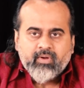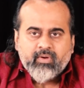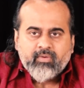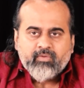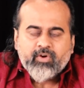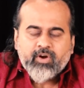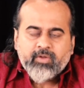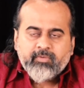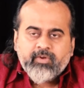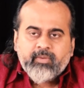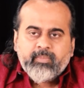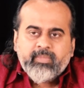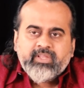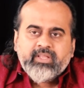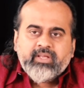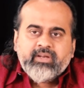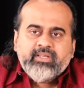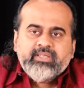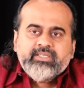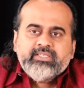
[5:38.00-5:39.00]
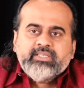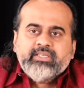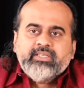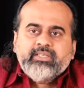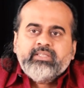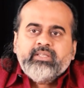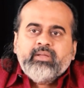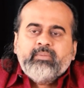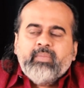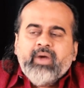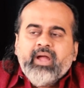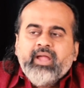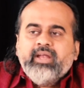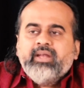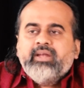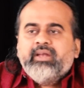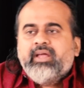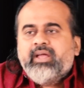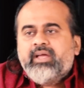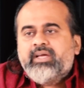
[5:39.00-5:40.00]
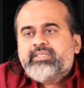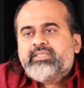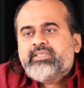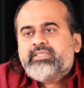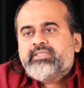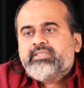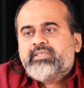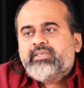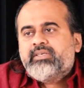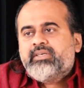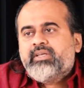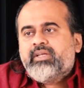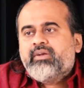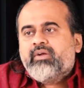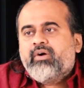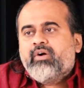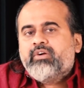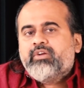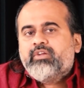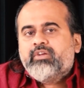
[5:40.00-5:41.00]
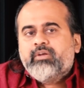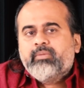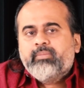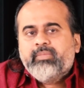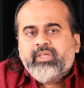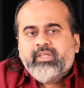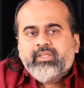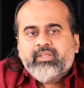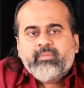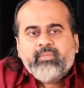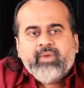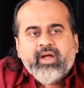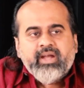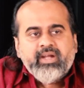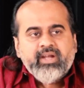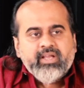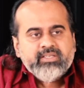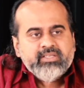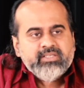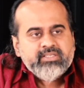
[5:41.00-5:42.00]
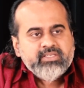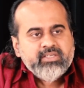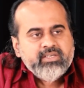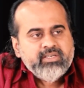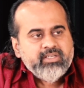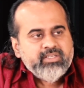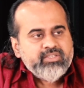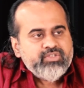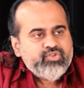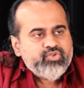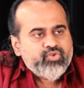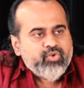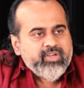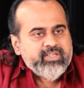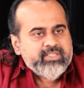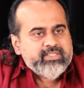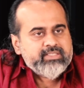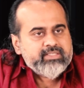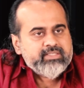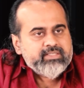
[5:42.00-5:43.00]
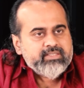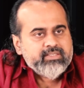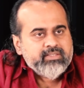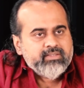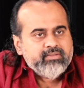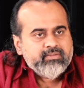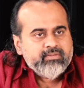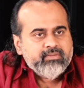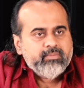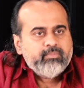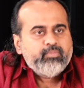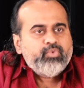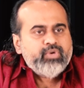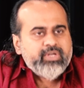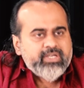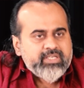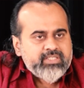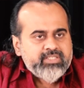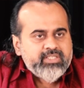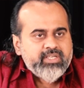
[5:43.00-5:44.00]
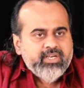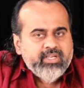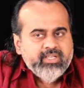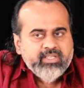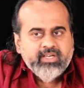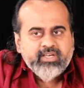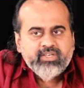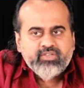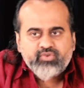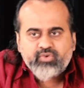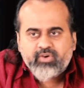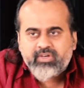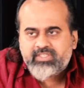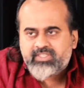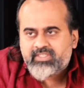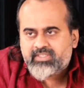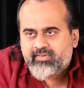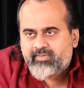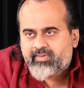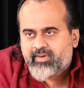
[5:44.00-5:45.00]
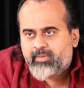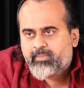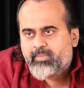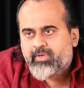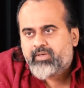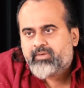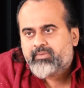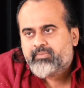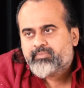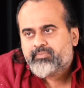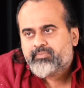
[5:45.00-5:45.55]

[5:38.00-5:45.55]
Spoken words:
Whatever be the reason, the mind has a certain autonomy. The mind has a certain choice. Potentially, that choice is available.